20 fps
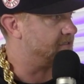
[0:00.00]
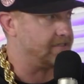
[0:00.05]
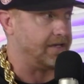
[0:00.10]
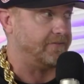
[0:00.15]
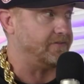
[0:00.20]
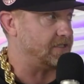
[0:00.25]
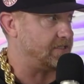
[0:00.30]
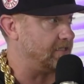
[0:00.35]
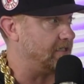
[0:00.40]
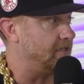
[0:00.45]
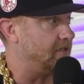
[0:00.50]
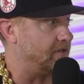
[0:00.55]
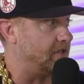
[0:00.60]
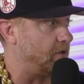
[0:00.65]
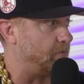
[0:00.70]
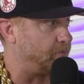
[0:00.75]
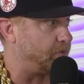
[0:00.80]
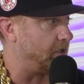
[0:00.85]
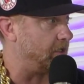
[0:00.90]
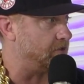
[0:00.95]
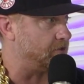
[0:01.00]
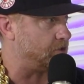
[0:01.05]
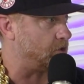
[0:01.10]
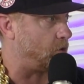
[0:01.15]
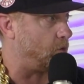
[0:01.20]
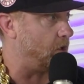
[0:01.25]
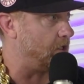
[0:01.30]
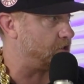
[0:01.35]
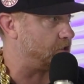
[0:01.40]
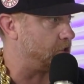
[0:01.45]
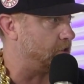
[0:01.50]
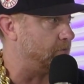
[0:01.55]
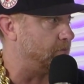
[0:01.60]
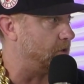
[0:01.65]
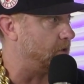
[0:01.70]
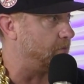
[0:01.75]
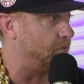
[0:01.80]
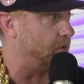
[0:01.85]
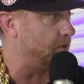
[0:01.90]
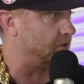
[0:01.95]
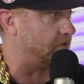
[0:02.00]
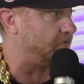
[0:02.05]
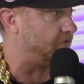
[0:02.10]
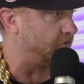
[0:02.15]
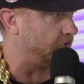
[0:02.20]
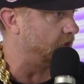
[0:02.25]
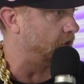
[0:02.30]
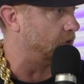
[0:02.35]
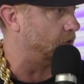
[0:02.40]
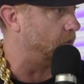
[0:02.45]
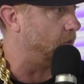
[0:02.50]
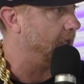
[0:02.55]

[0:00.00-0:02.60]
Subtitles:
17 of their players are questionable with the flu.